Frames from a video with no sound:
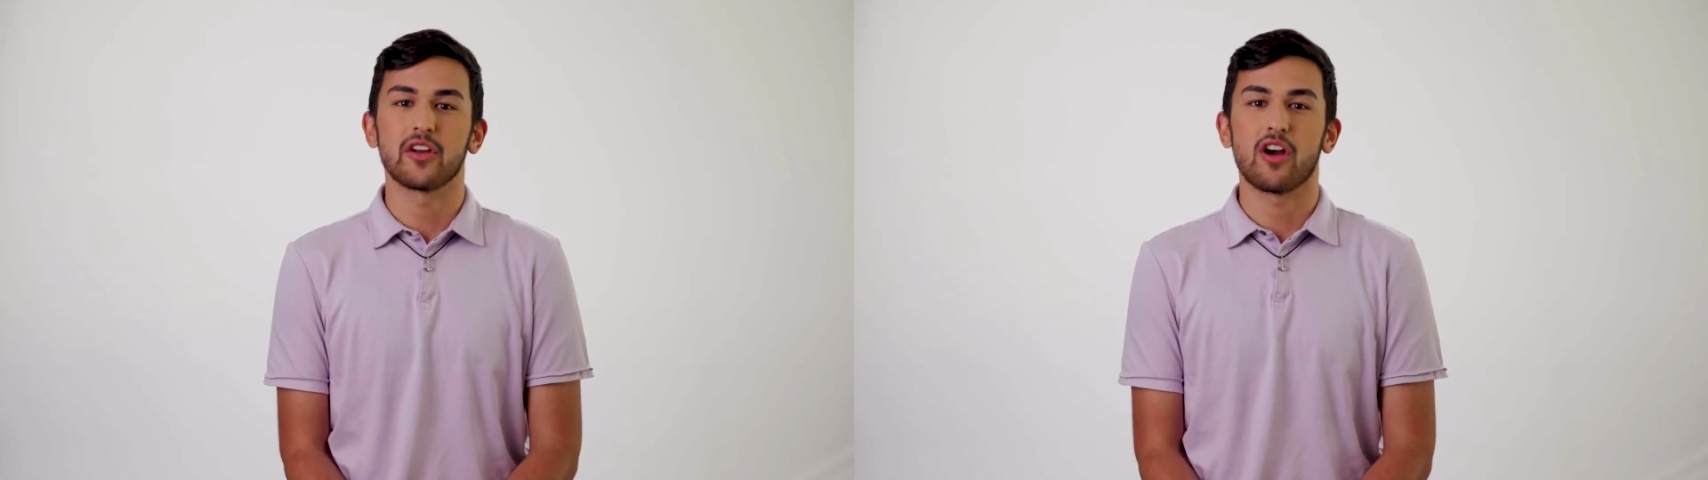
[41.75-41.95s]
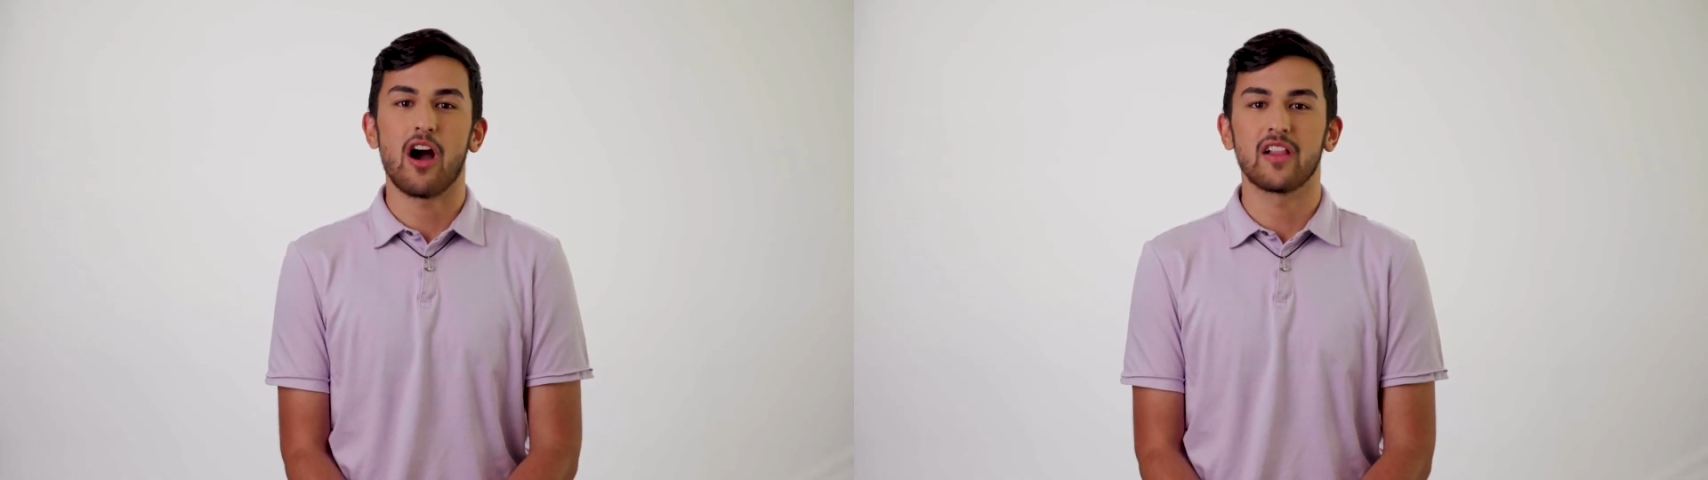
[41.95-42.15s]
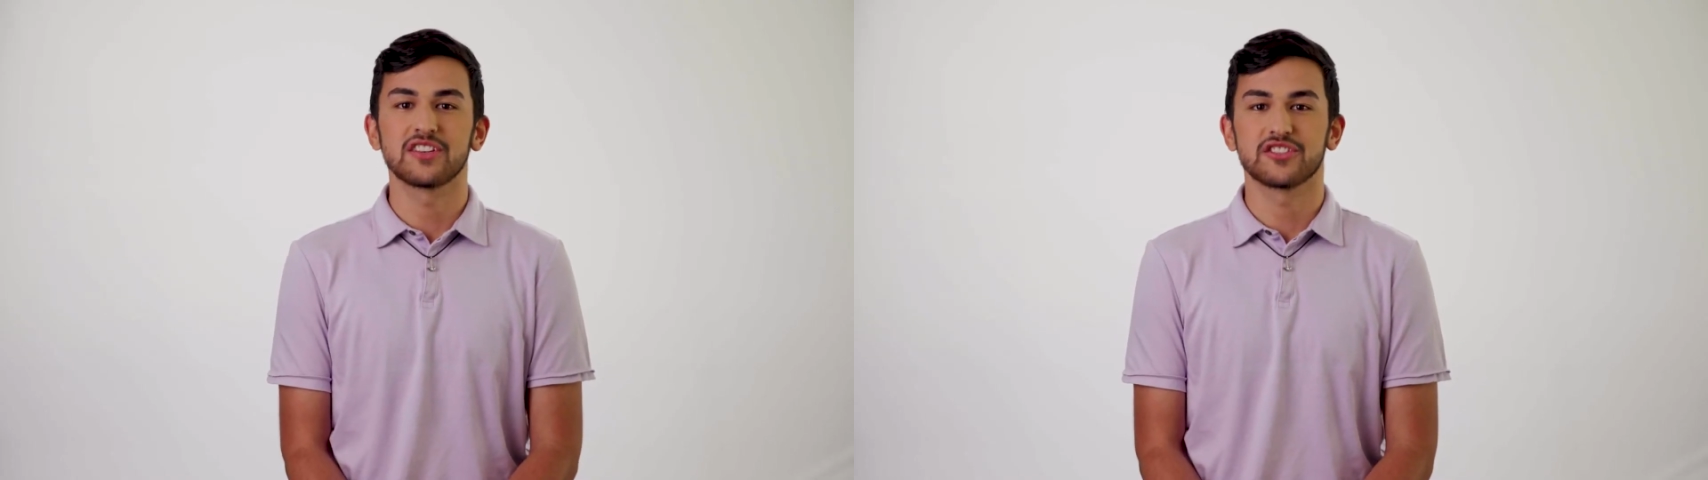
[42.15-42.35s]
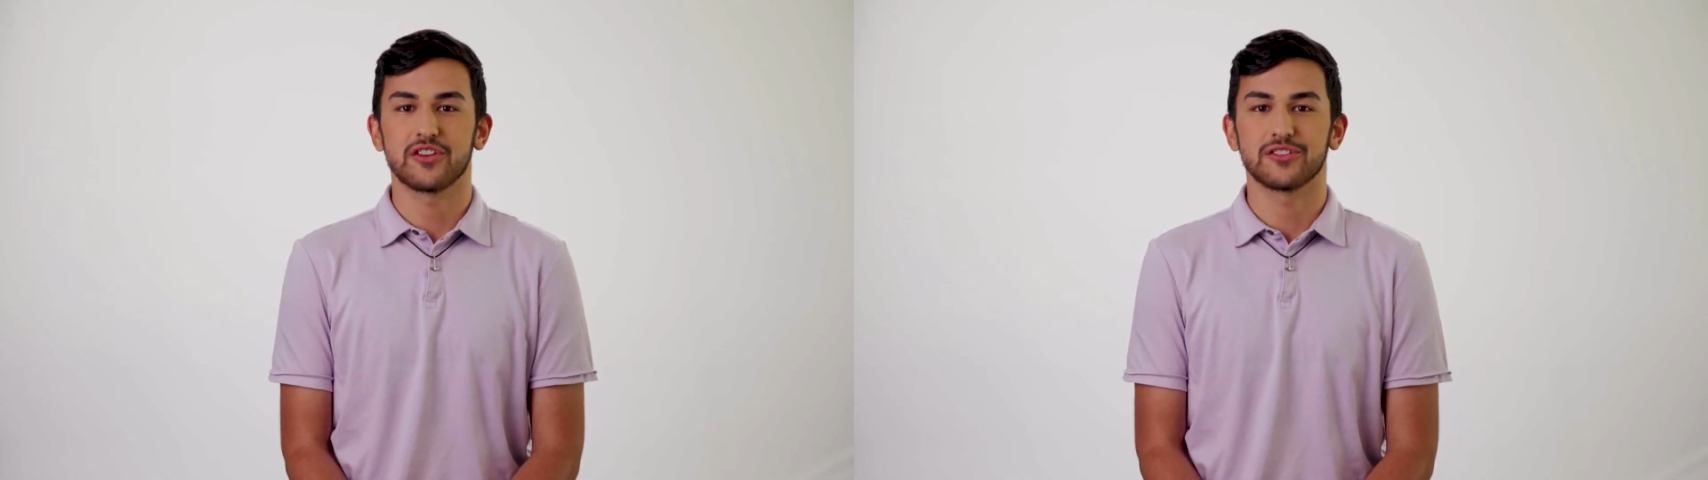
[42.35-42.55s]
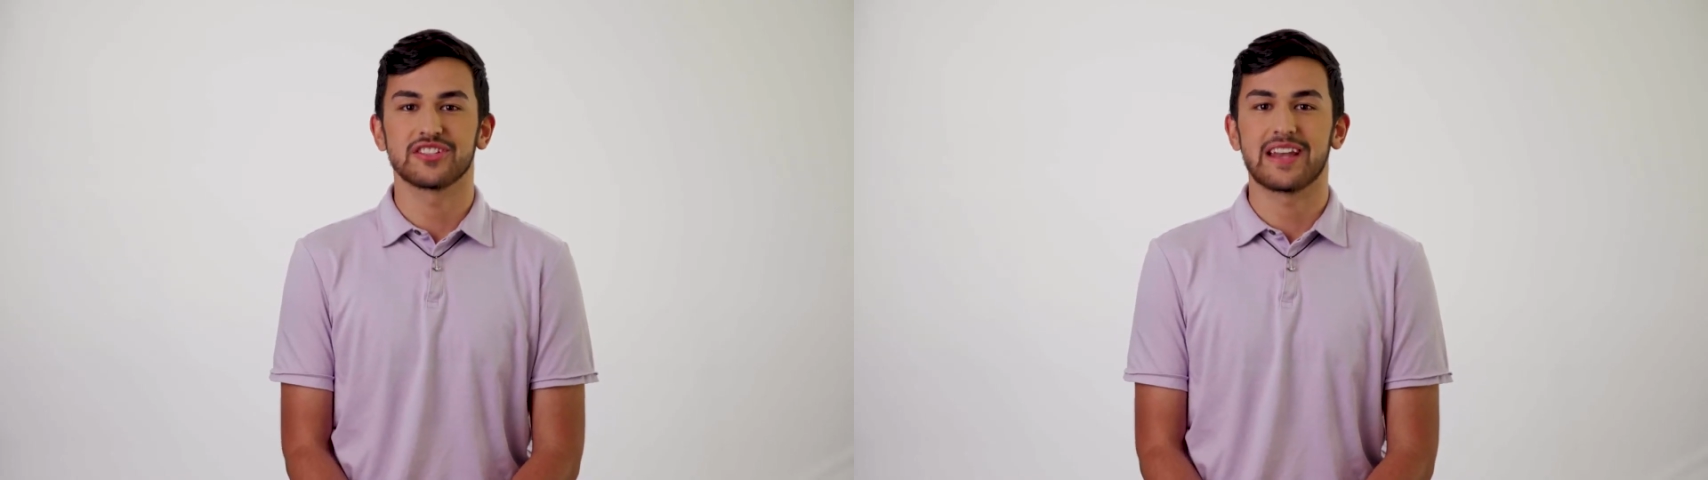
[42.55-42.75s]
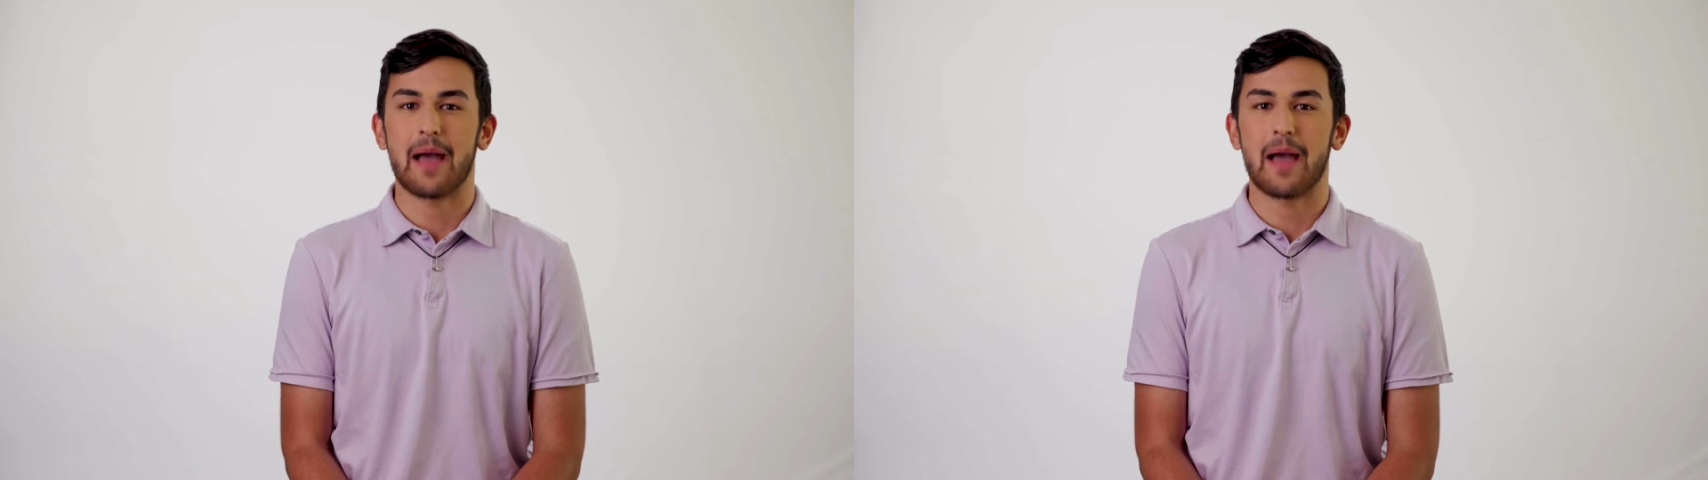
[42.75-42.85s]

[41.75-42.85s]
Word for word: the college search and